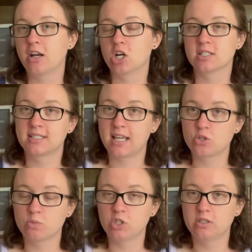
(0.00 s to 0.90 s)

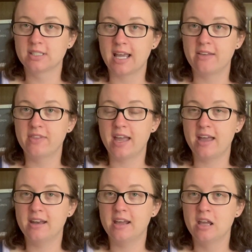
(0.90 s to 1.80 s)
schedules, and
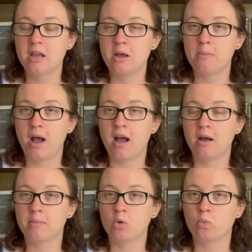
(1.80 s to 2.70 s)
then
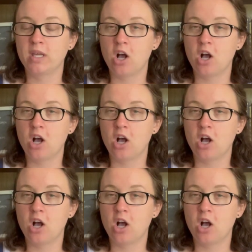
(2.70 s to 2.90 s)
we